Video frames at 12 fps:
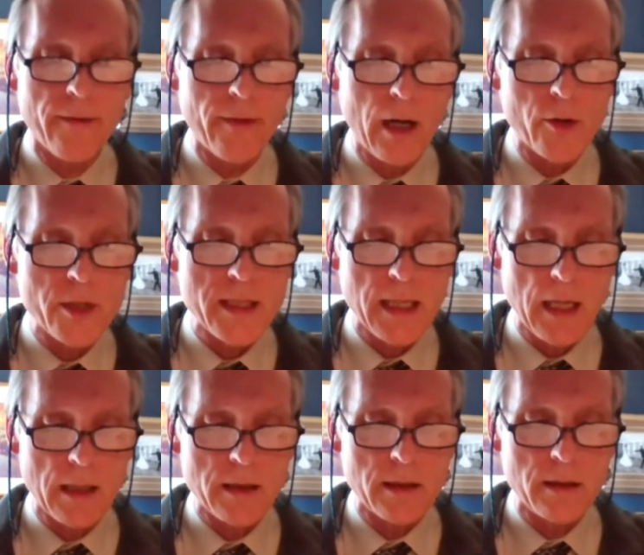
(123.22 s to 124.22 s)
of our
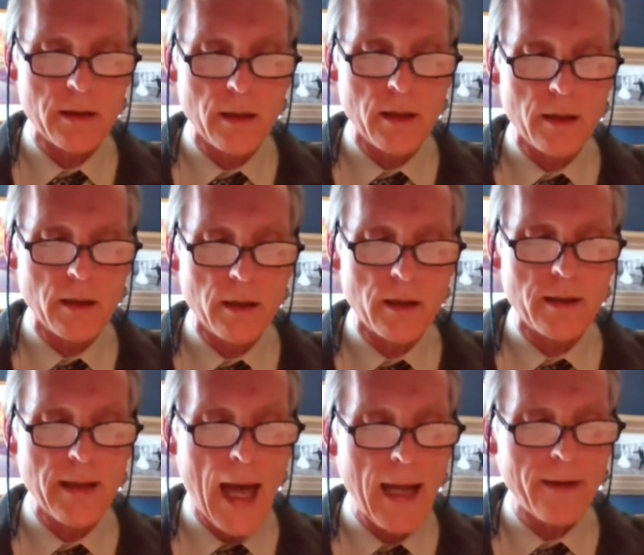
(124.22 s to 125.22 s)
state.
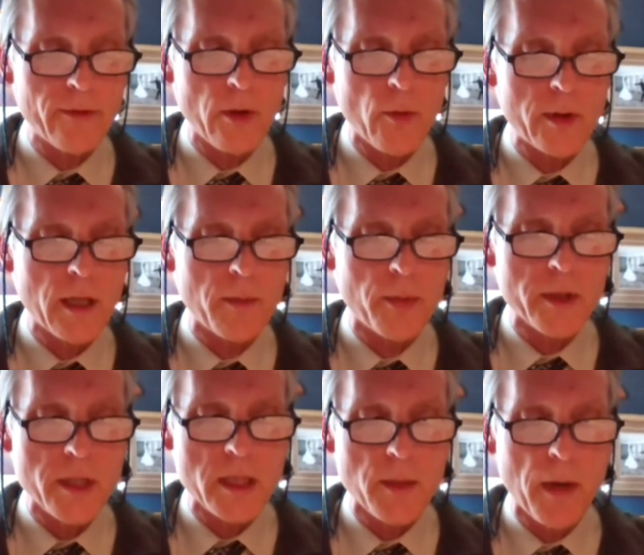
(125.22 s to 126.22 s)
Not everyone can
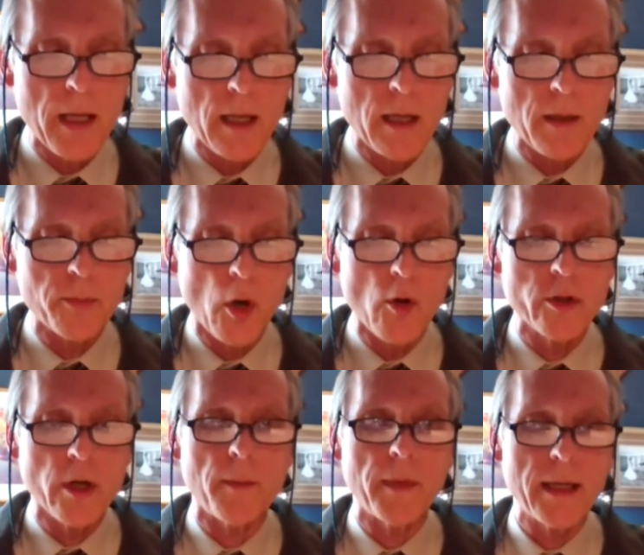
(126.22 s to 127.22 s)
participate in a
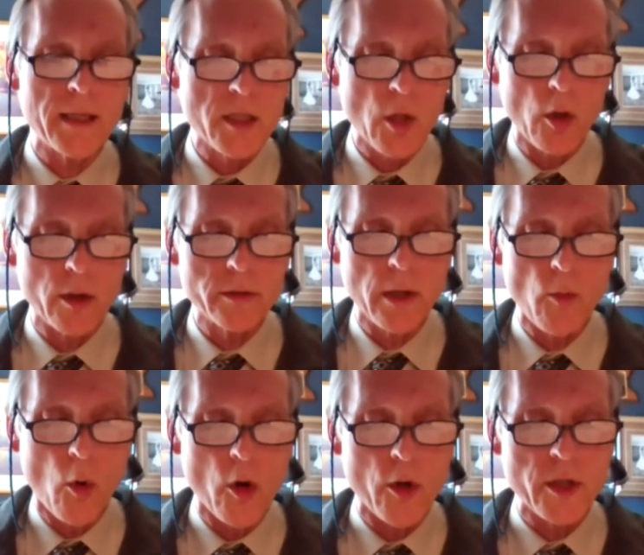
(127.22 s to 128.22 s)
program like Solar
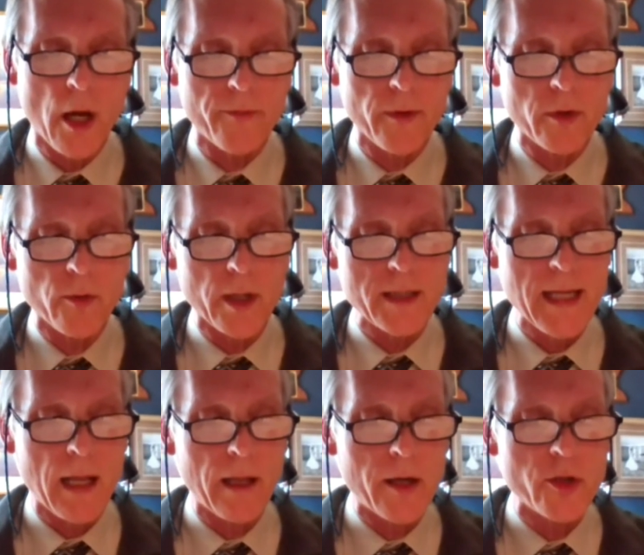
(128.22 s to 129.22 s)
Rewards offered through
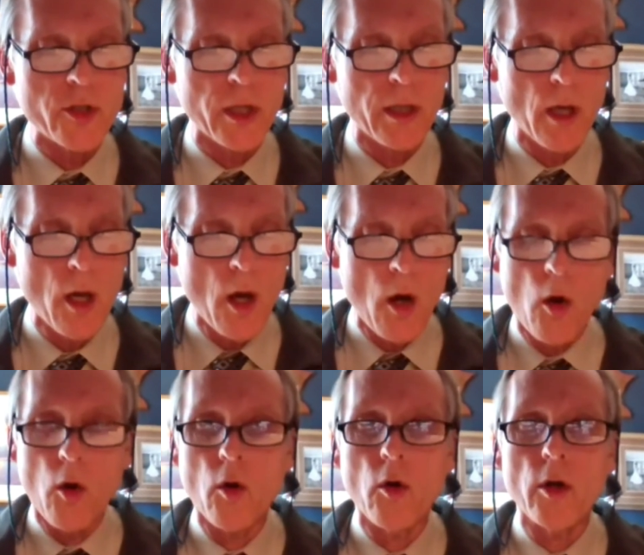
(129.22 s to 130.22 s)
Xcel Energy
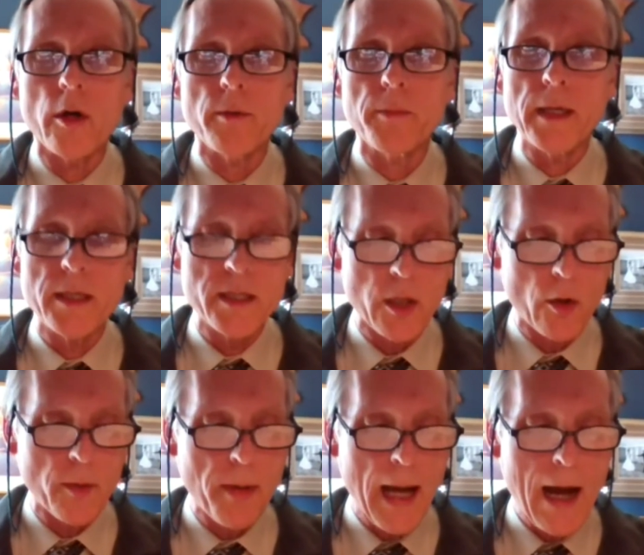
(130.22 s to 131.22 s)
or
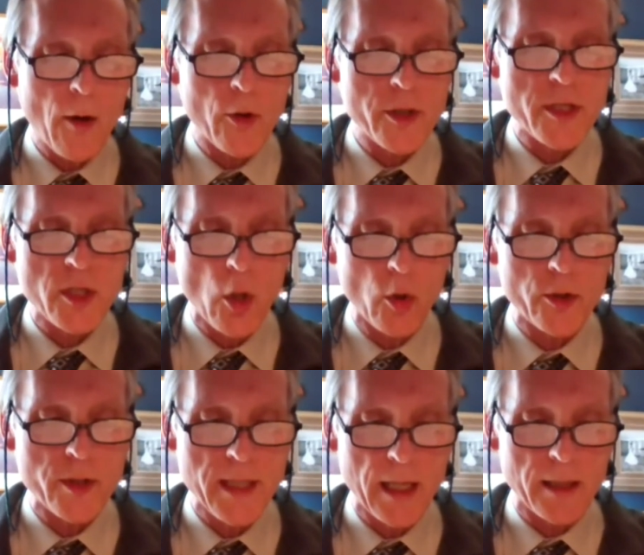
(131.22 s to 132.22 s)
Minnesota Power's
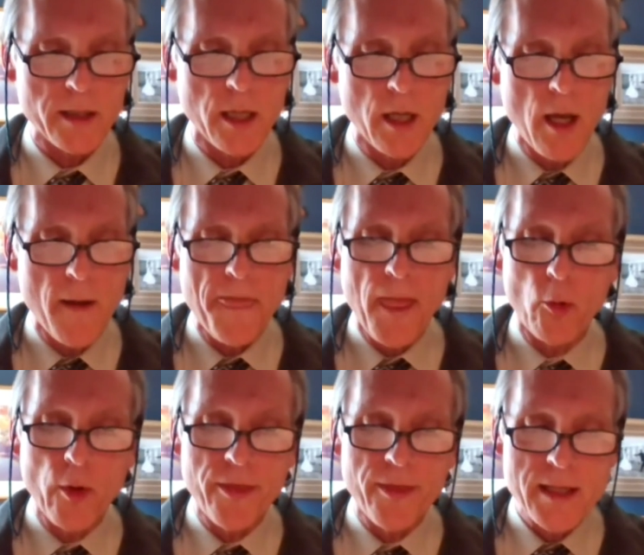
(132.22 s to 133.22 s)
Solar Sense.
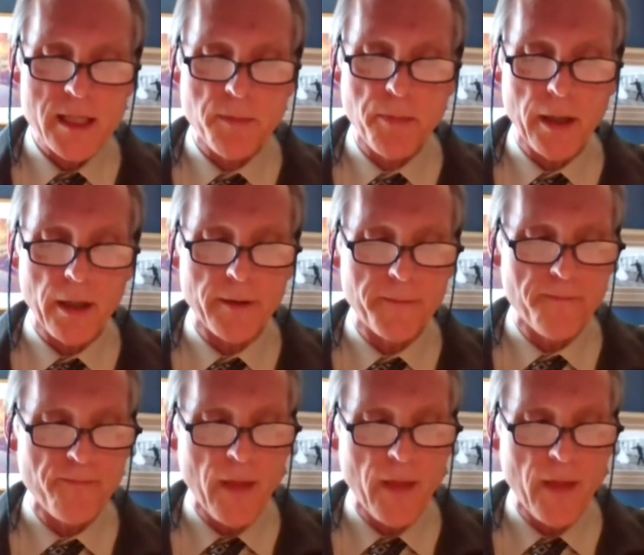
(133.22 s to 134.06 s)
With this bill,